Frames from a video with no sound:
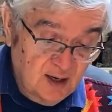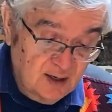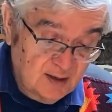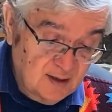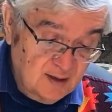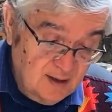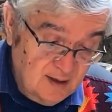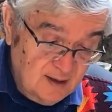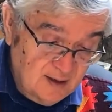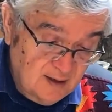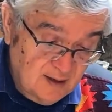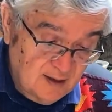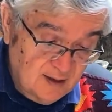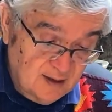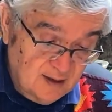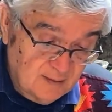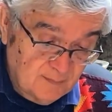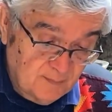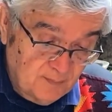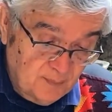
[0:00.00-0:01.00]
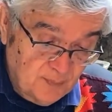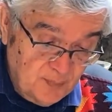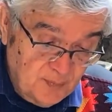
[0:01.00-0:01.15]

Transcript: on the